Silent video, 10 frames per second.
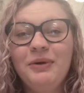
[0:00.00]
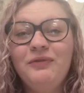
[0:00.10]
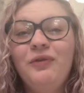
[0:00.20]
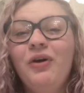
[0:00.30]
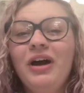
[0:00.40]

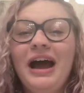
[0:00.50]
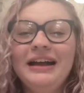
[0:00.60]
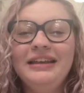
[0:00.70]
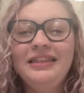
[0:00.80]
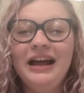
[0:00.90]
before I
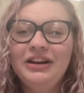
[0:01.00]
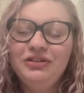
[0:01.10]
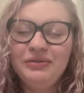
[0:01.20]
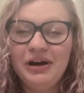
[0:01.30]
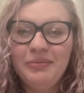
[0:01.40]
decided
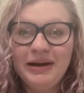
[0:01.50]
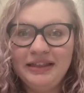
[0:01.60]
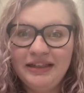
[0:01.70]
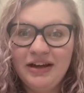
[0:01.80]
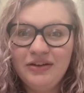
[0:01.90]
to help
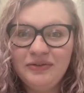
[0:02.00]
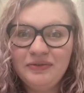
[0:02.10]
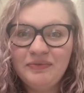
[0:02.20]
myself.